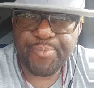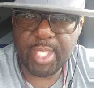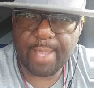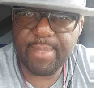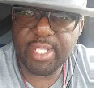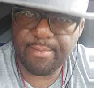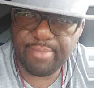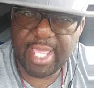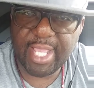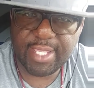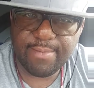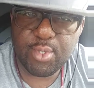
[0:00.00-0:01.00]
I mean, the
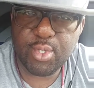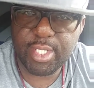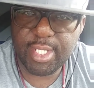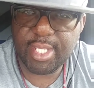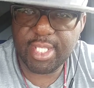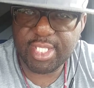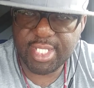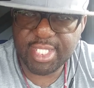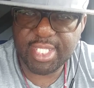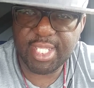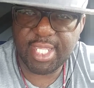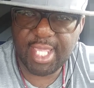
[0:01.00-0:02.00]
black community in
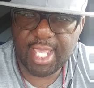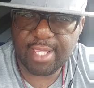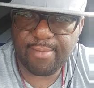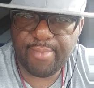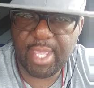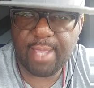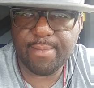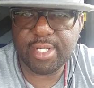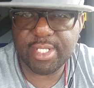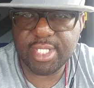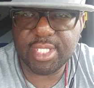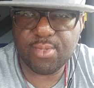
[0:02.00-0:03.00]
Tuskegee, Alabama,
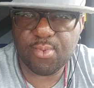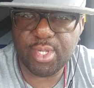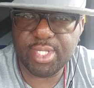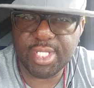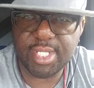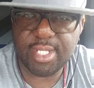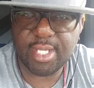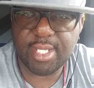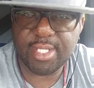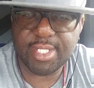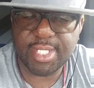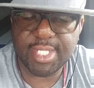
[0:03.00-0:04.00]
because this is where she
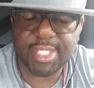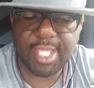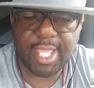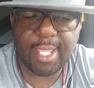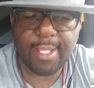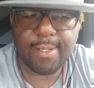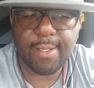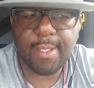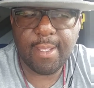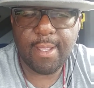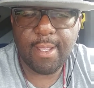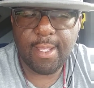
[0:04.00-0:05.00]
stayed.
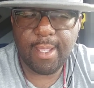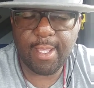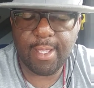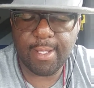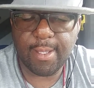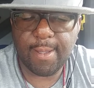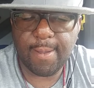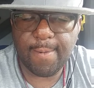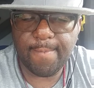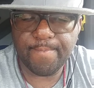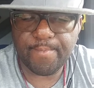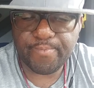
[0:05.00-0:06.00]

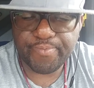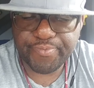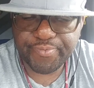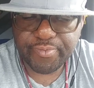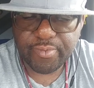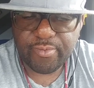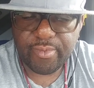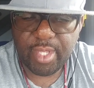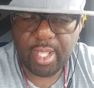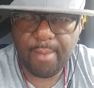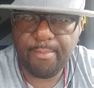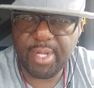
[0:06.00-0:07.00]
And
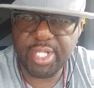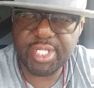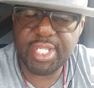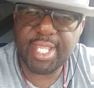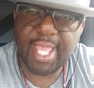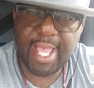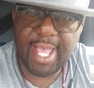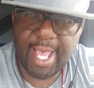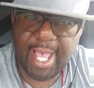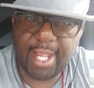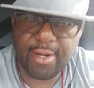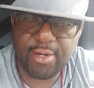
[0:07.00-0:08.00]
but she got
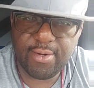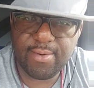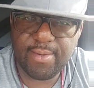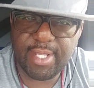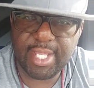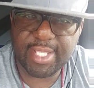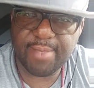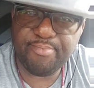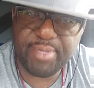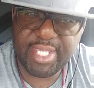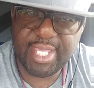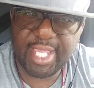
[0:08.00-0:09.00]
hired at the
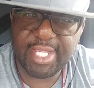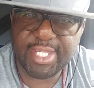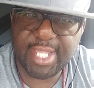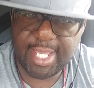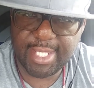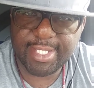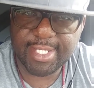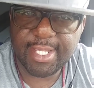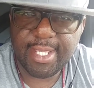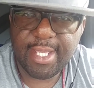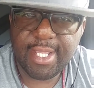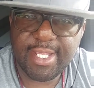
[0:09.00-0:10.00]
PHS.
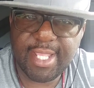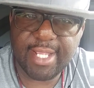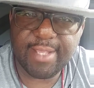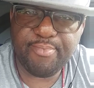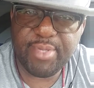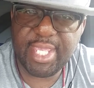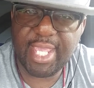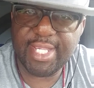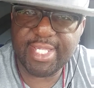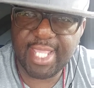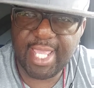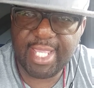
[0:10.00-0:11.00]
Now, the
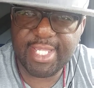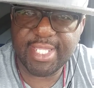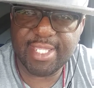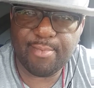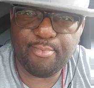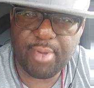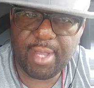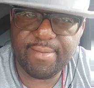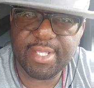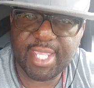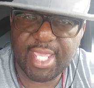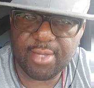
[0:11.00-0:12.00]
PHS is the
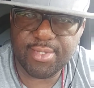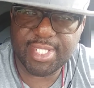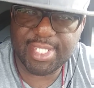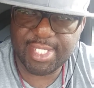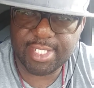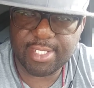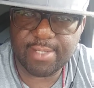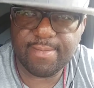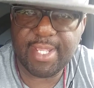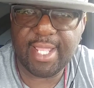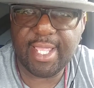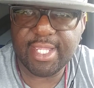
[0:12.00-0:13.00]
public health system.
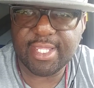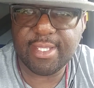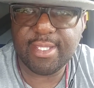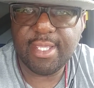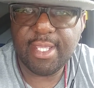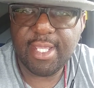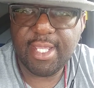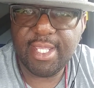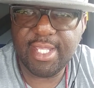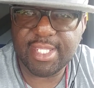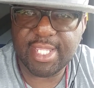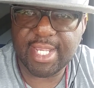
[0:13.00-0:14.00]
Now,
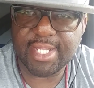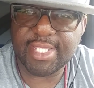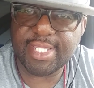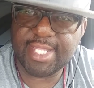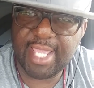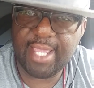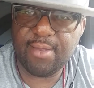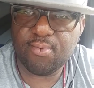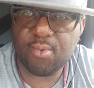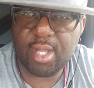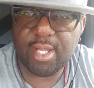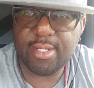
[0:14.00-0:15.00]
it's like a
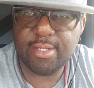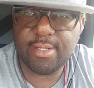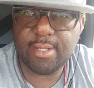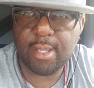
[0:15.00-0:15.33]
state-run